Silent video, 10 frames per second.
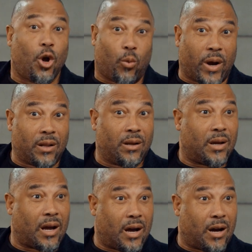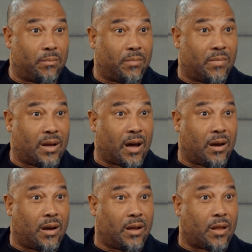Well,
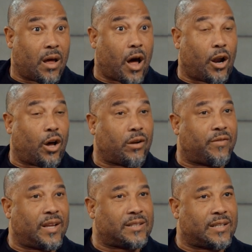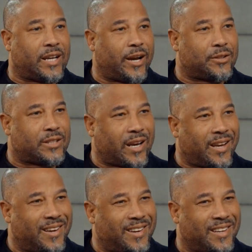a lot of this is
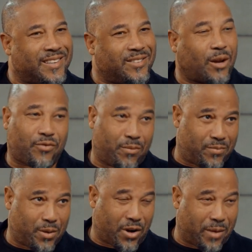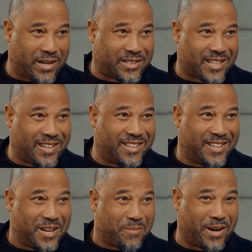hearsay. Not from the Prime Minister,
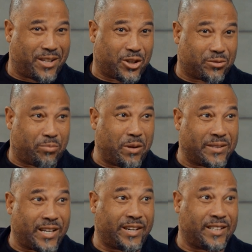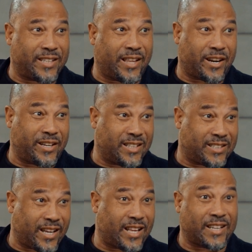but in terms of people say, I didn't say that, I didn't
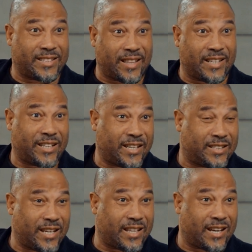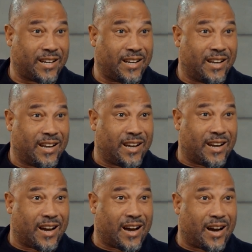say that, I said this, I didn't say that.
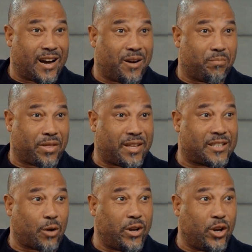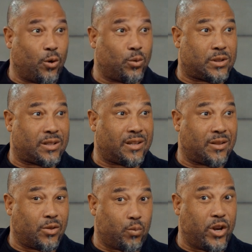But things that we
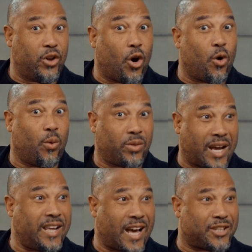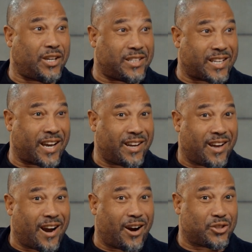know that he actually said
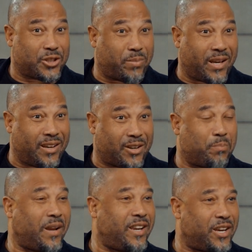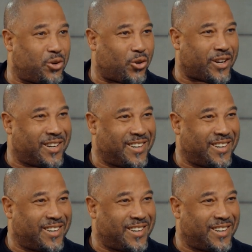are just being completely ignored.